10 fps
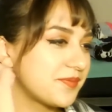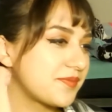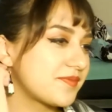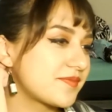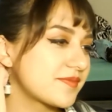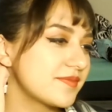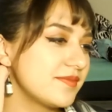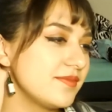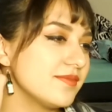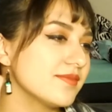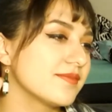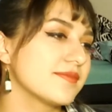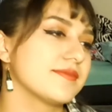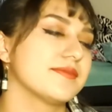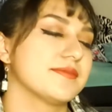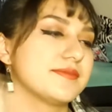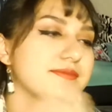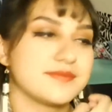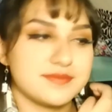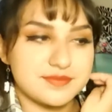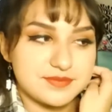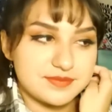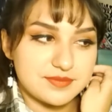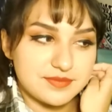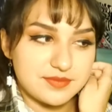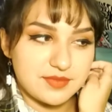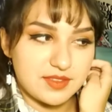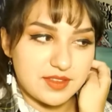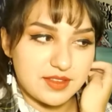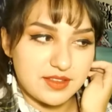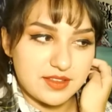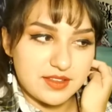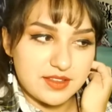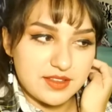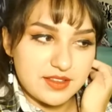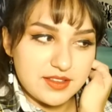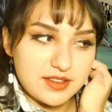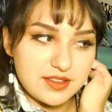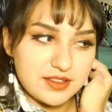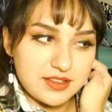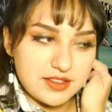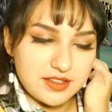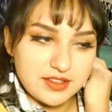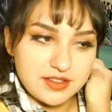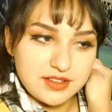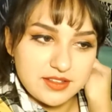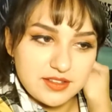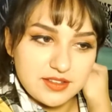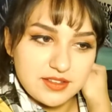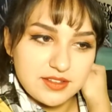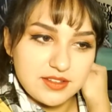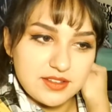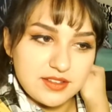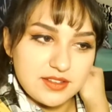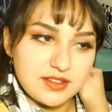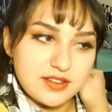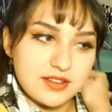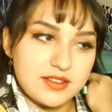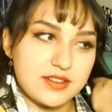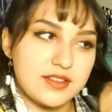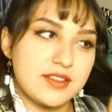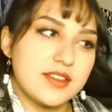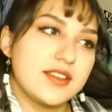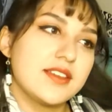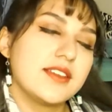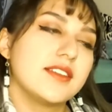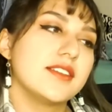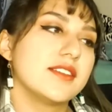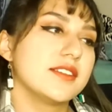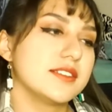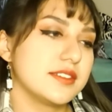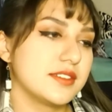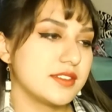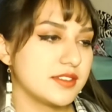[no speech]